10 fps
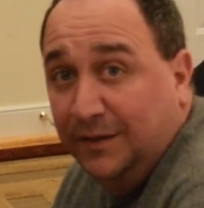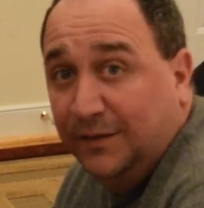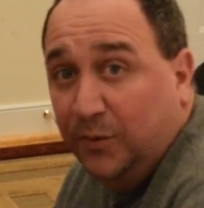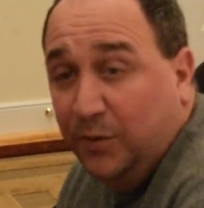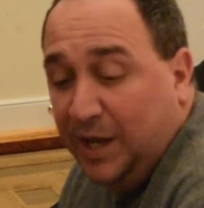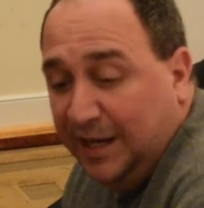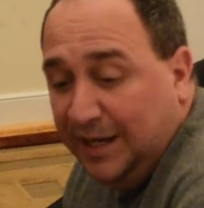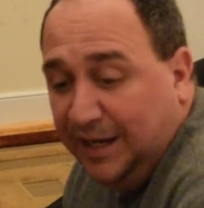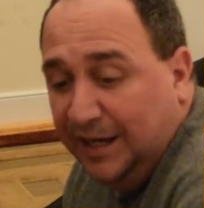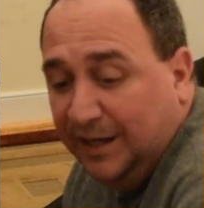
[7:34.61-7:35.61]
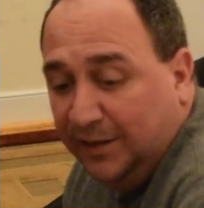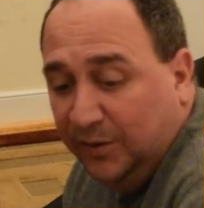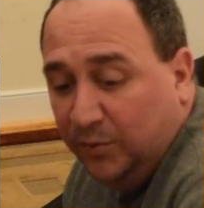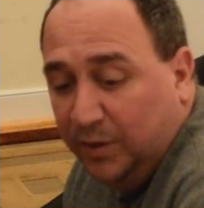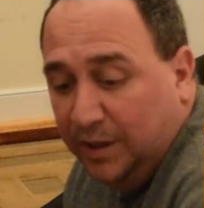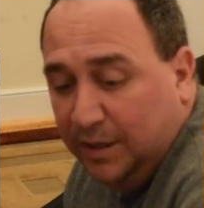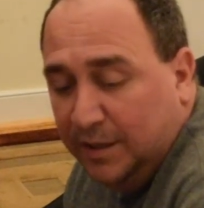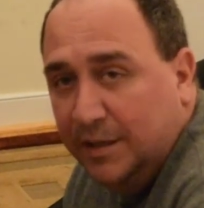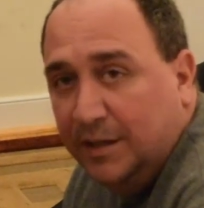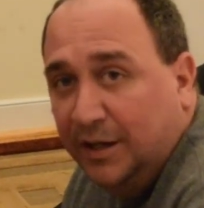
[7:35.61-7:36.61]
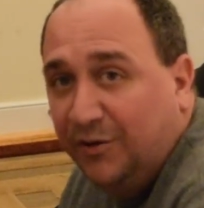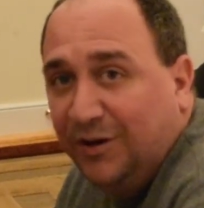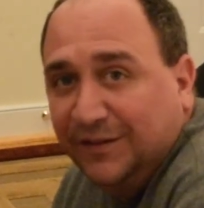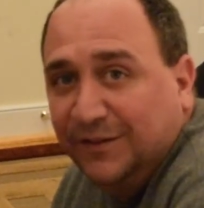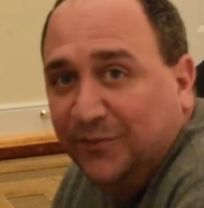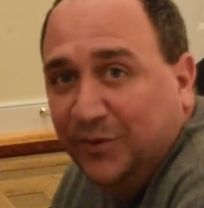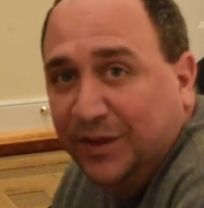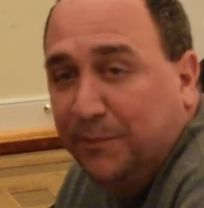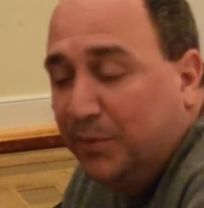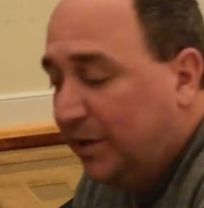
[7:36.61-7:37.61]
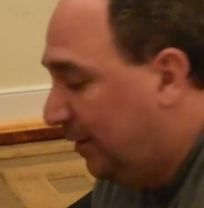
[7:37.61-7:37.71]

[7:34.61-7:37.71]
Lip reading: So had to get a little aggressive with it, but